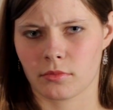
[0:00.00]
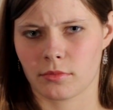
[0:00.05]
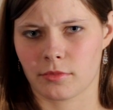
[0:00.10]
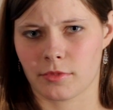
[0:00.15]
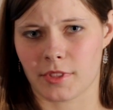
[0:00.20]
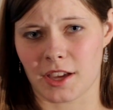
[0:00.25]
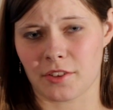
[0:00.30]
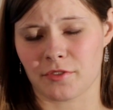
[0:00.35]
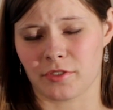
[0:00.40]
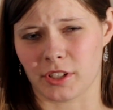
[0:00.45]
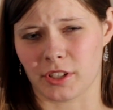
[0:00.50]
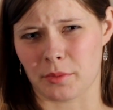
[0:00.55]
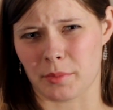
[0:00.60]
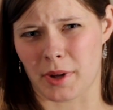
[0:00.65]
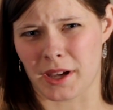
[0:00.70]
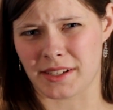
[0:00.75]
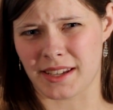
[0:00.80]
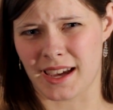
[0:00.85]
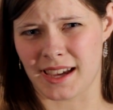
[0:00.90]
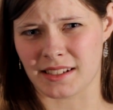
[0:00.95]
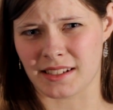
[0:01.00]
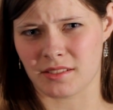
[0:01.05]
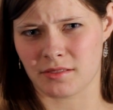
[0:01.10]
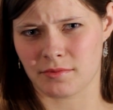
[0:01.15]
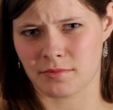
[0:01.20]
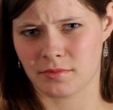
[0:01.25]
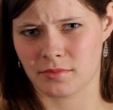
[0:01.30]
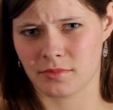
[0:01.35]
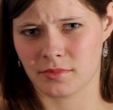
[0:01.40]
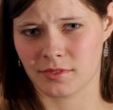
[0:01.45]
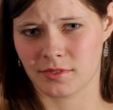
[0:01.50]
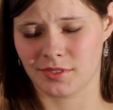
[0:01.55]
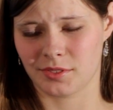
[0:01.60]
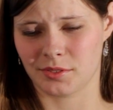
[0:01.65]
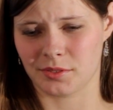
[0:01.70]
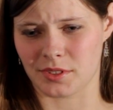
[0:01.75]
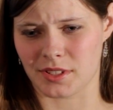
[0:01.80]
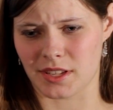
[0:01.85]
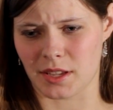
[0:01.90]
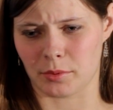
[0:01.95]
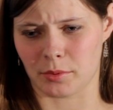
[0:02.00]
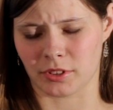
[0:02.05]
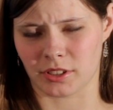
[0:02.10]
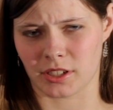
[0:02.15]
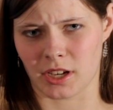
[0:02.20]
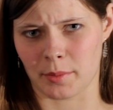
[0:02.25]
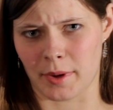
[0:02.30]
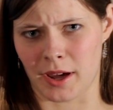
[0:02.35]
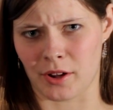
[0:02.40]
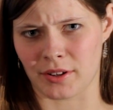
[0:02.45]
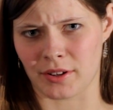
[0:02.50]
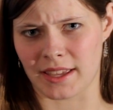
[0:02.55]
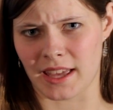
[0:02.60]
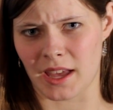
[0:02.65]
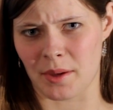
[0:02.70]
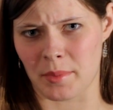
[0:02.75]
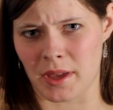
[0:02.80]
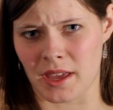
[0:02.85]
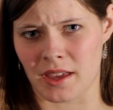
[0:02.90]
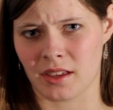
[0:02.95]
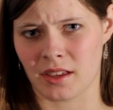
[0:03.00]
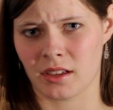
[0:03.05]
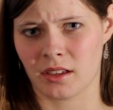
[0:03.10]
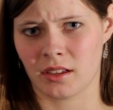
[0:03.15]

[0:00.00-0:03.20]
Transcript: Thankfully, my dad was able to come out and get me.